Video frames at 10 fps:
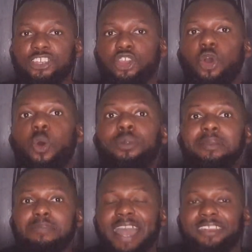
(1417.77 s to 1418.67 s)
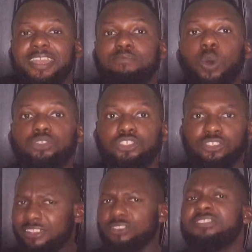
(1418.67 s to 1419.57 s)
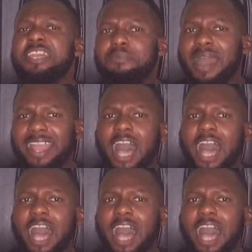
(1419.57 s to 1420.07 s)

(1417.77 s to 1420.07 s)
You're holding back the emotion. Just think back,